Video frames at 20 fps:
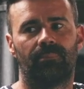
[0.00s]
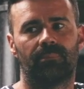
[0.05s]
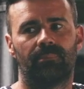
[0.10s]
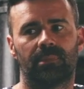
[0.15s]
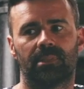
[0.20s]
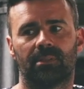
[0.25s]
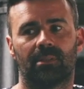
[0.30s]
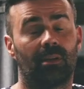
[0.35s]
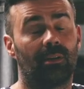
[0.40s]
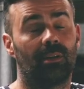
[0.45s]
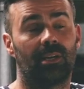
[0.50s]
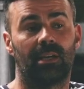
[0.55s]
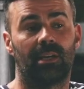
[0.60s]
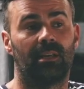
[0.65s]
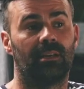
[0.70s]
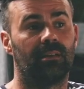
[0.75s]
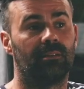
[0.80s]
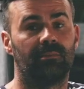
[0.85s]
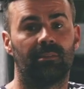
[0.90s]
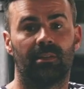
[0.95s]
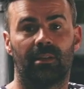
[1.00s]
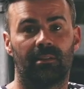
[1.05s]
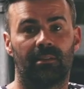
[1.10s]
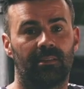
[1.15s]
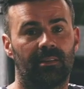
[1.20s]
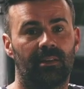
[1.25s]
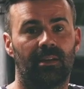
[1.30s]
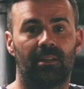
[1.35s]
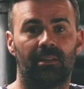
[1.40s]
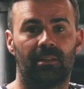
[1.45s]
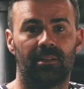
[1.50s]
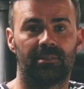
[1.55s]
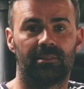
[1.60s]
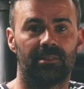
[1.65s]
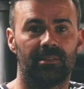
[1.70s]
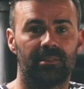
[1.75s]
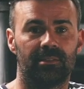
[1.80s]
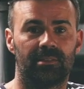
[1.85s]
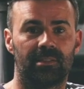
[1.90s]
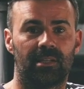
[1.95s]
So again, unless
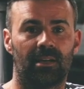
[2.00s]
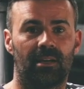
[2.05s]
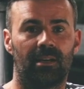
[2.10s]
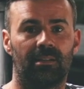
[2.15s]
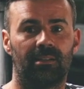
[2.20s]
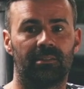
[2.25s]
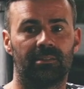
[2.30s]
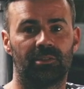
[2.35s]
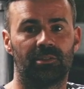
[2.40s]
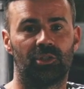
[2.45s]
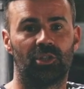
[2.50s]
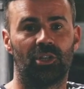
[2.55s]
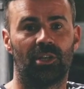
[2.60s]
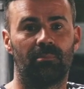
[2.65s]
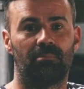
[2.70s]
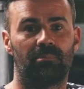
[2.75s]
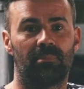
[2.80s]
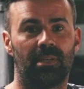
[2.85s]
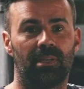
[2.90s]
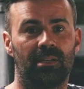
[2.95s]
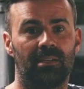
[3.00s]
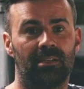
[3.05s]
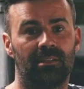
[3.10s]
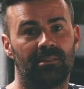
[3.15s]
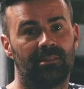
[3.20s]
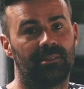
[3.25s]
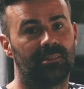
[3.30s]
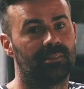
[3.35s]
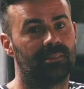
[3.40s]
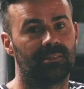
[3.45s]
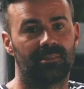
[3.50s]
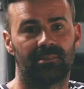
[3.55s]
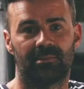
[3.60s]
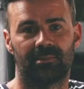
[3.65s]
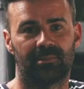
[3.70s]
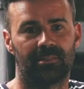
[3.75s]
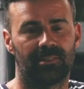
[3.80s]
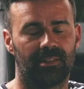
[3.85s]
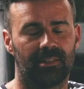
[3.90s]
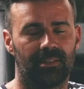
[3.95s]
his car does Jeep things,
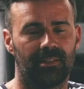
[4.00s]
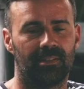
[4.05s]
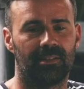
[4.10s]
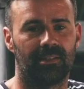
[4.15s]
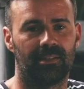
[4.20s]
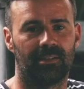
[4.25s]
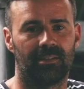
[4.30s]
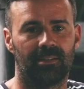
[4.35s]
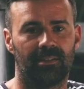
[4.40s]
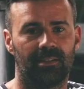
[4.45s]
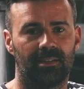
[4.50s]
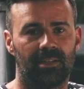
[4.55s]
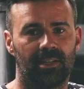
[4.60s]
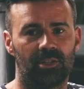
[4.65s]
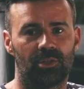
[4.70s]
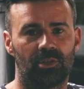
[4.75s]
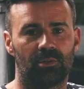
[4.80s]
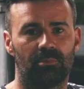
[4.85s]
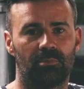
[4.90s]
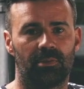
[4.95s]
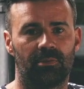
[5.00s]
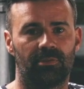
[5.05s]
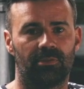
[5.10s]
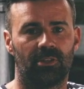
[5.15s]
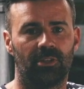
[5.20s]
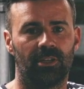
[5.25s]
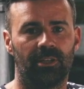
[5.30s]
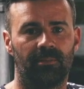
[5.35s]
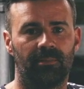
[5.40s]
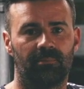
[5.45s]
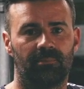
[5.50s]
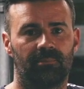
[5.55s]
then he should be fine.